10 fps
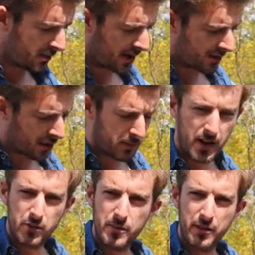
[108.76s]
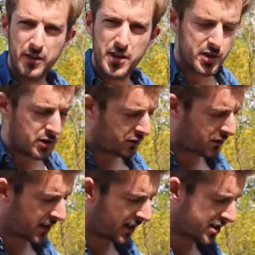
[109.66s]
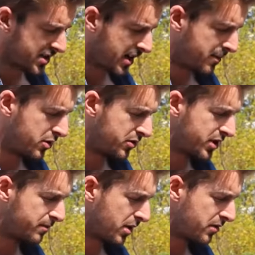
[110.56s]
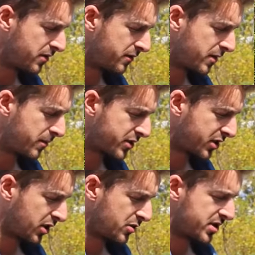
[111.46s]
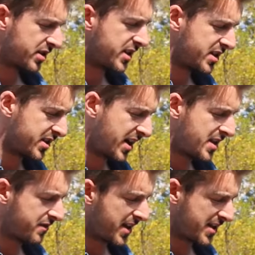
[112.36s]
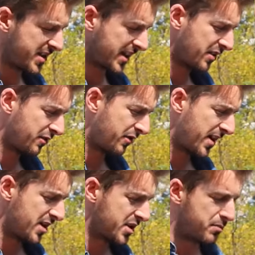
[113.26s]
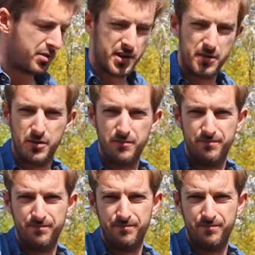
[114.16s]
But I'm going to play it with my first two fingers, and I'm touching both of them as close to this side of that second fret as possible.